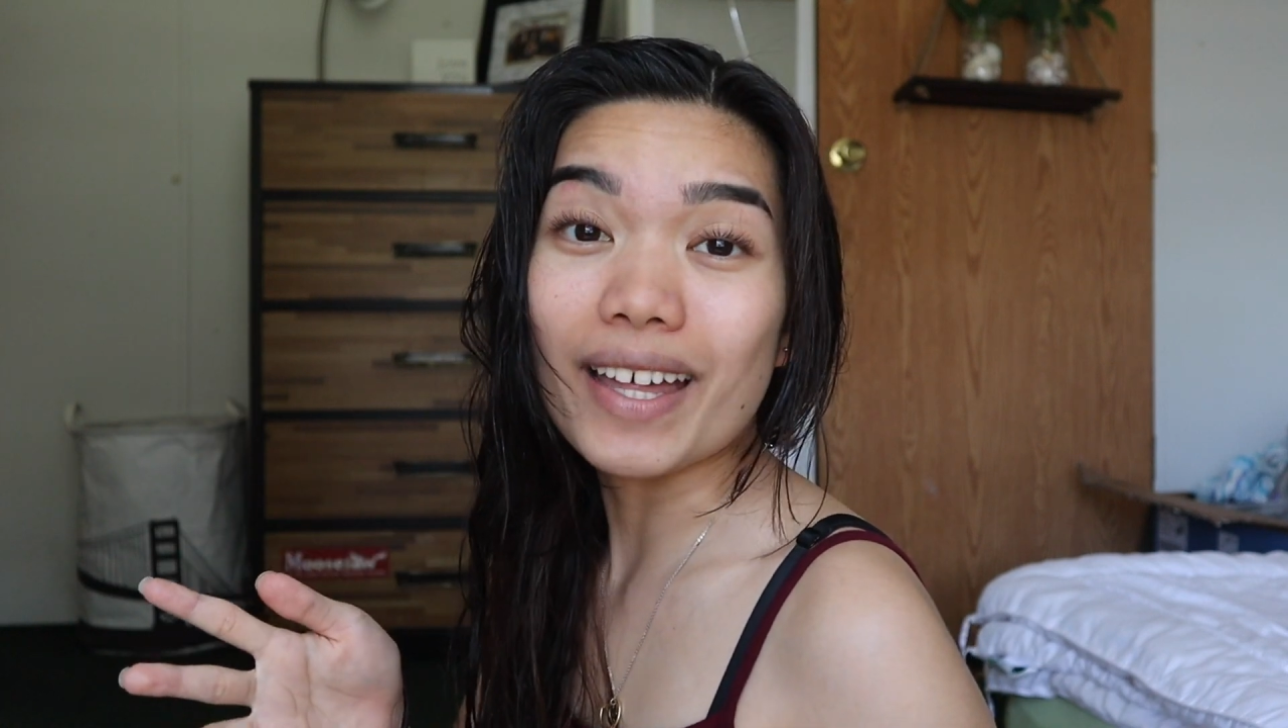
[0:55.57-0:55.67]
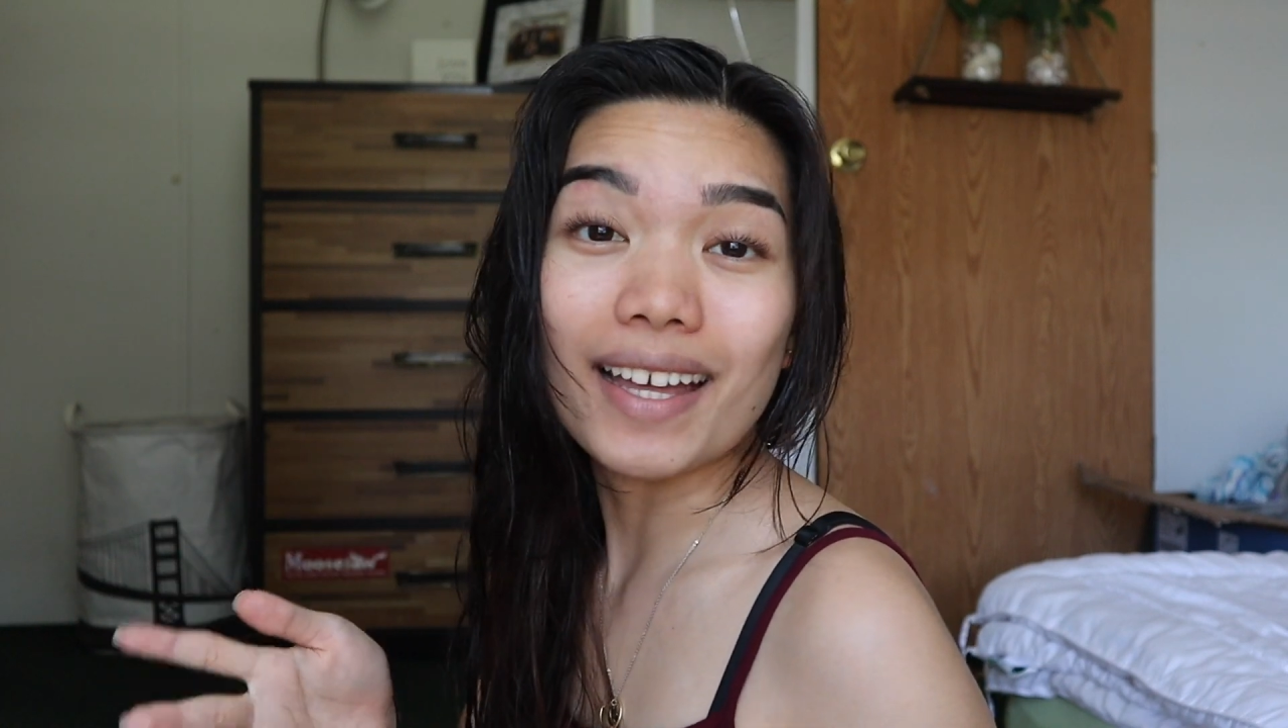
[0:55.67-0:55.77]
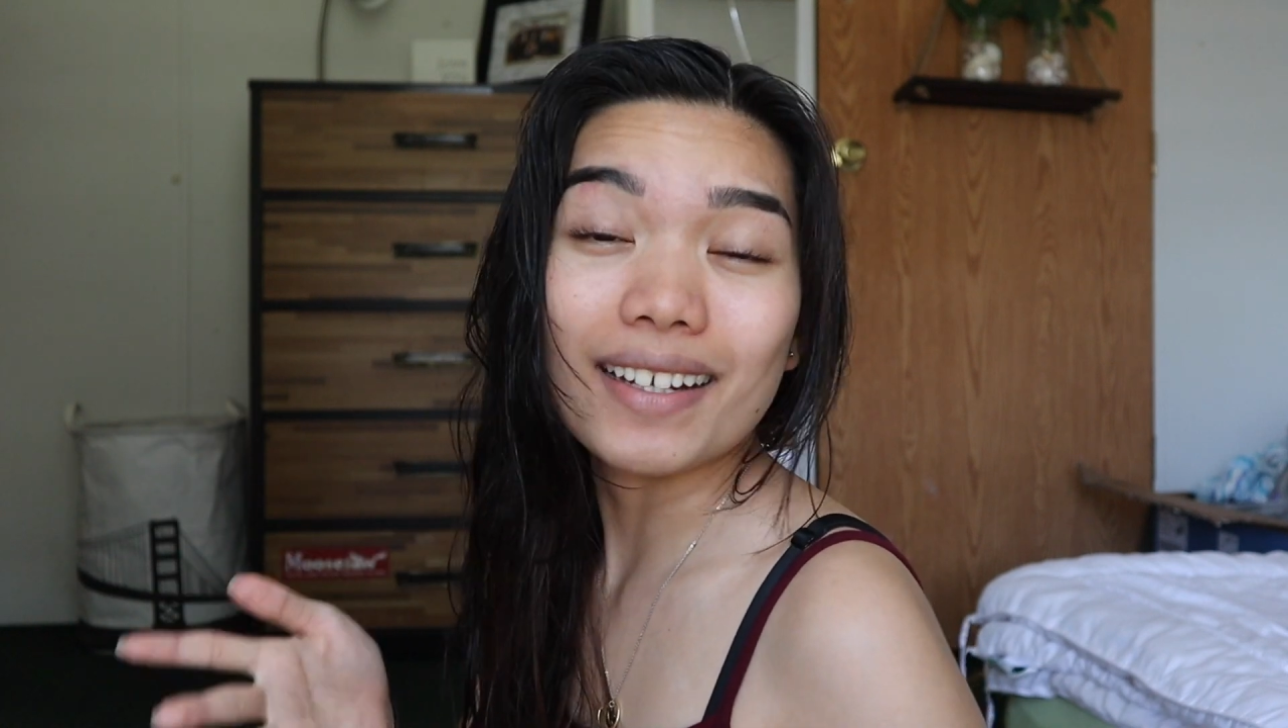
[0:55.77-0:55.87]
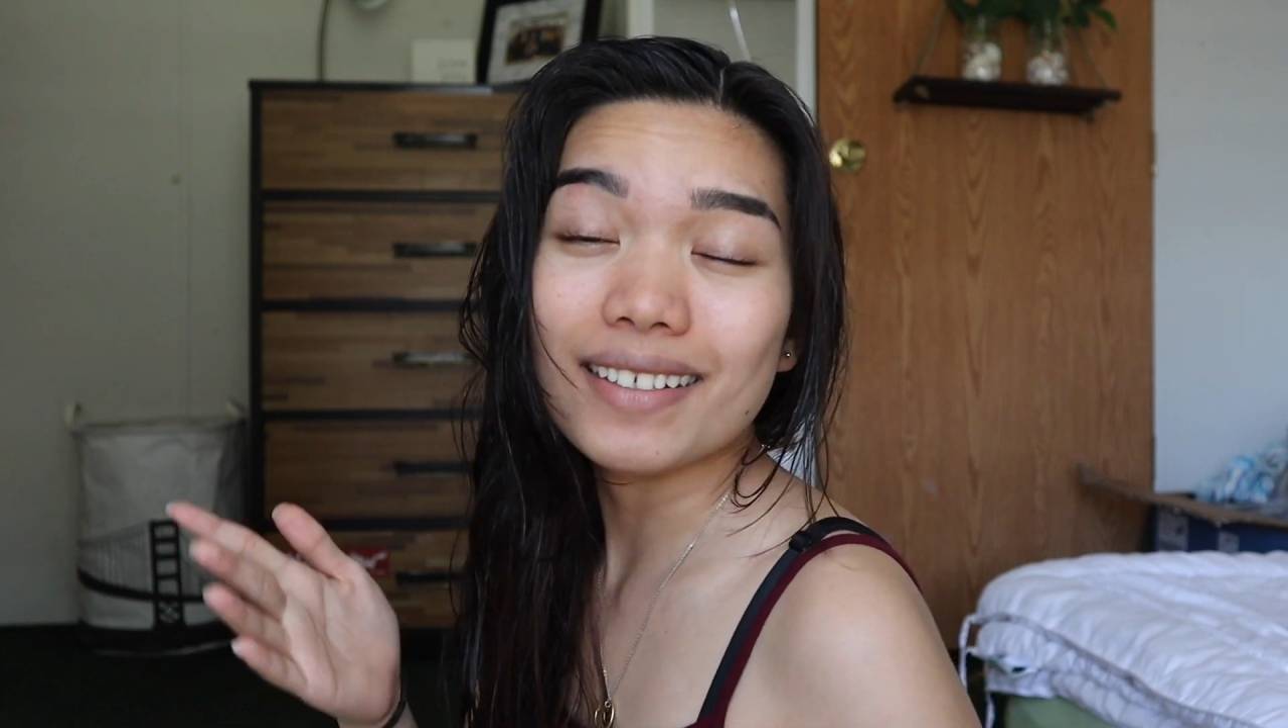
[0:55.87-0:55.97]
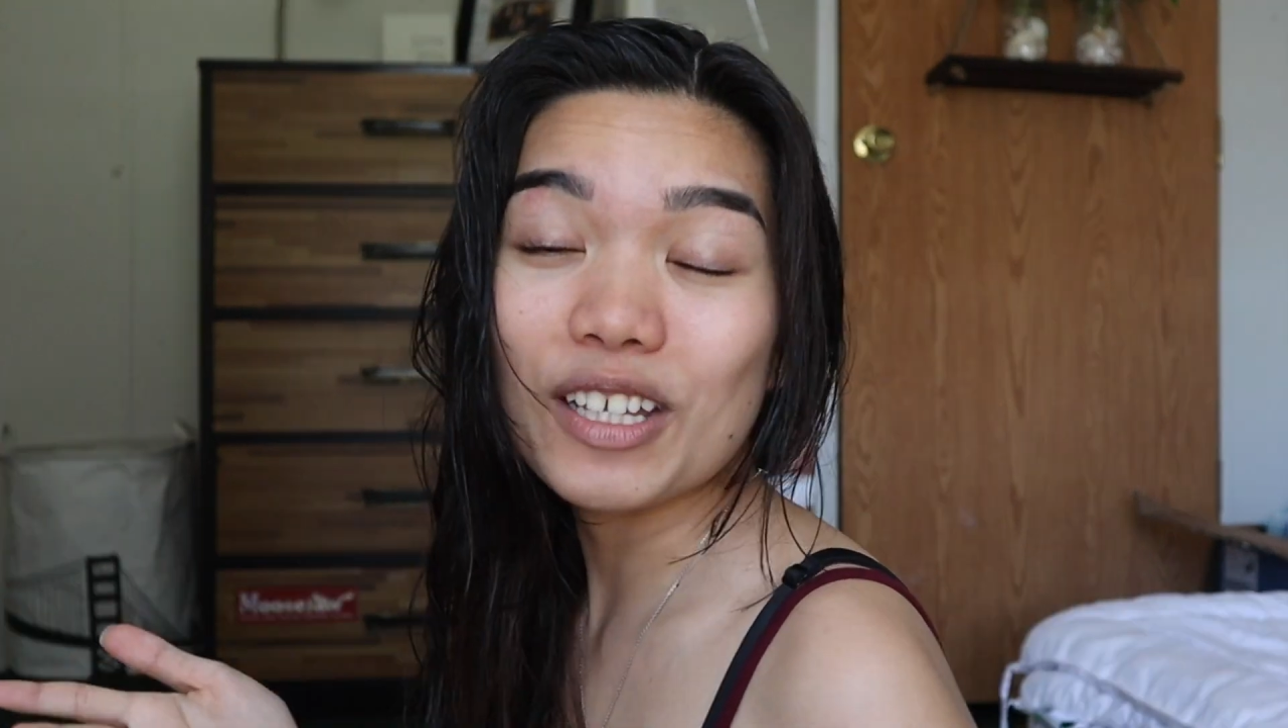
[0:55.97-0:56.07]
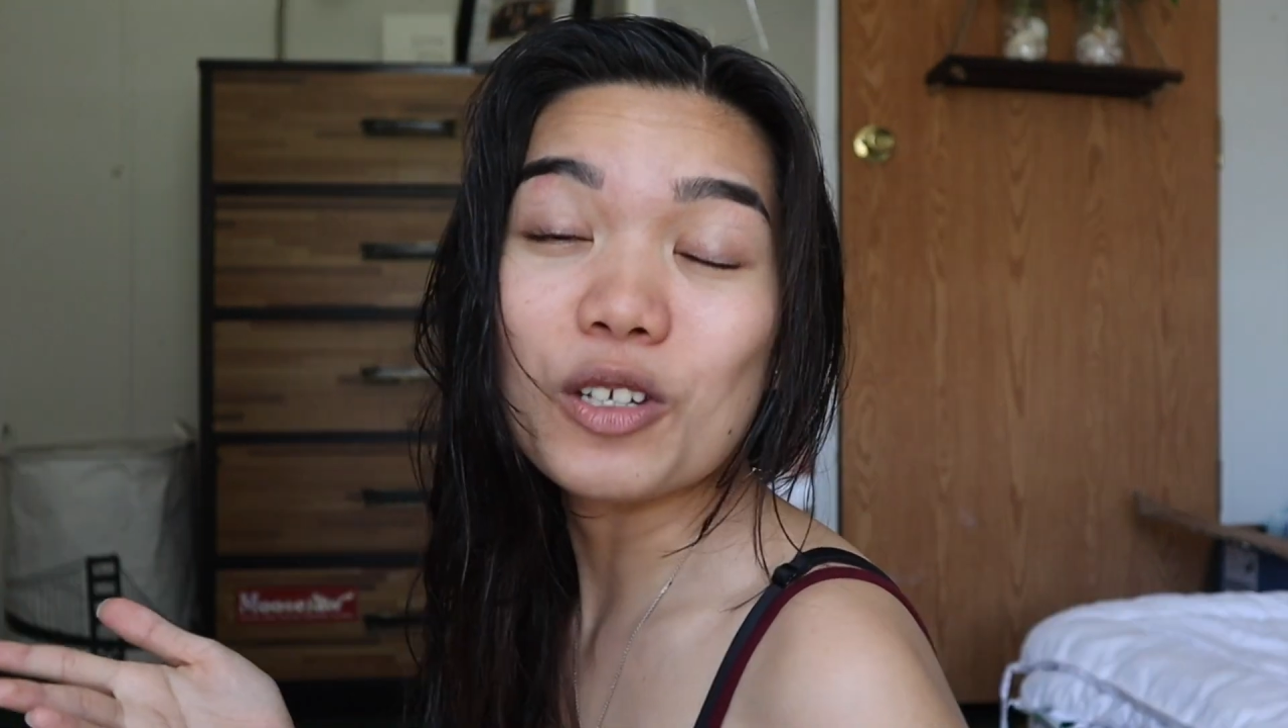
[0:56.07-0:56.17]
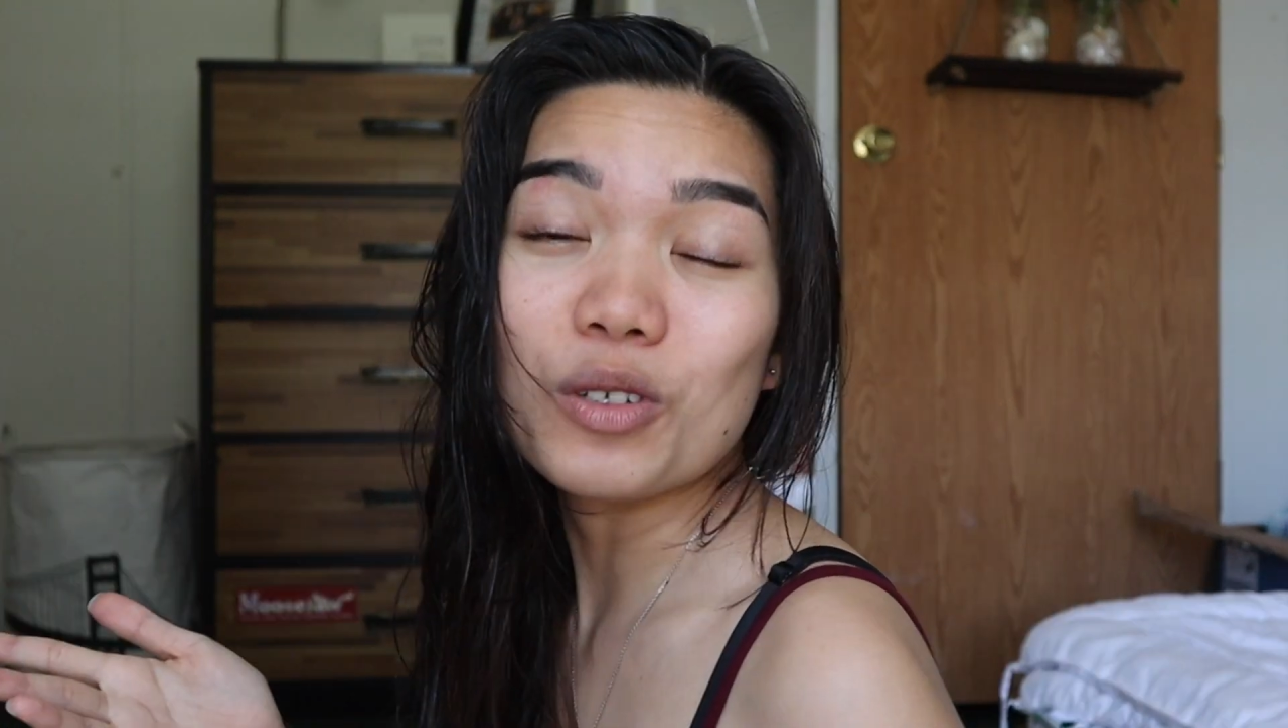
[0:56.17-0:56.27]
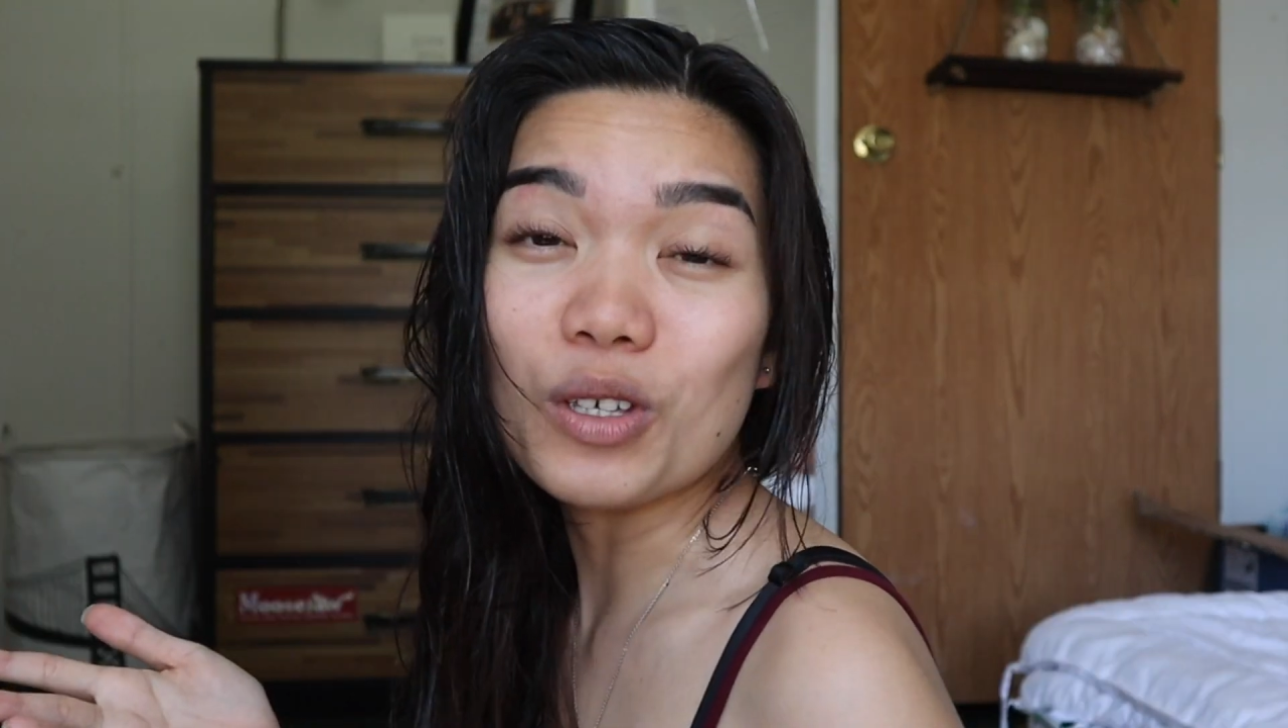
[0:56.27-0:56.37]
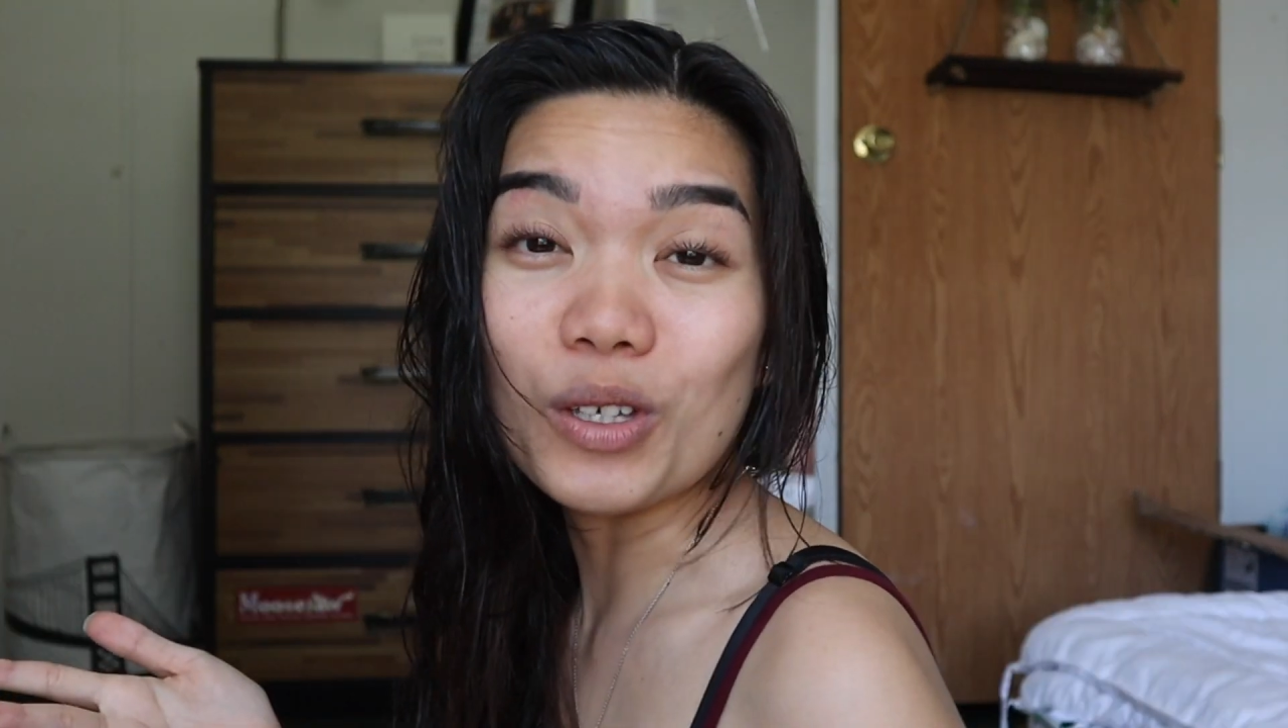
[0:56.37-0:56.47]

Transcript: that, you do